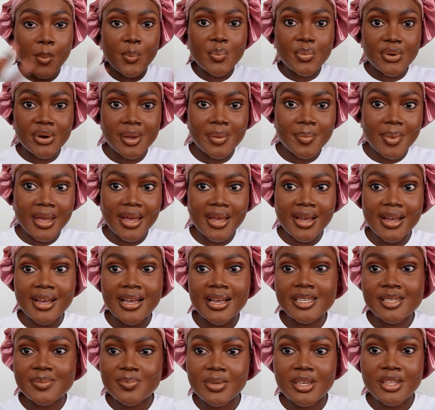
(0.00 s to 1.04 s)
bring my
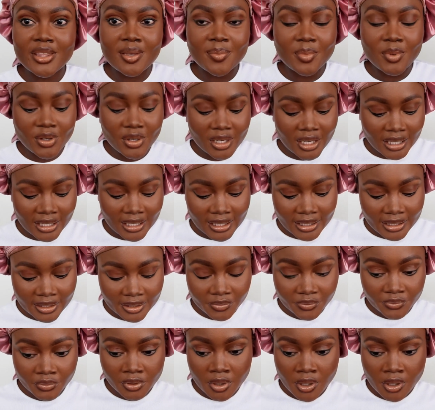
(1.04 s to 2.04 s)
eyes, make them look alive.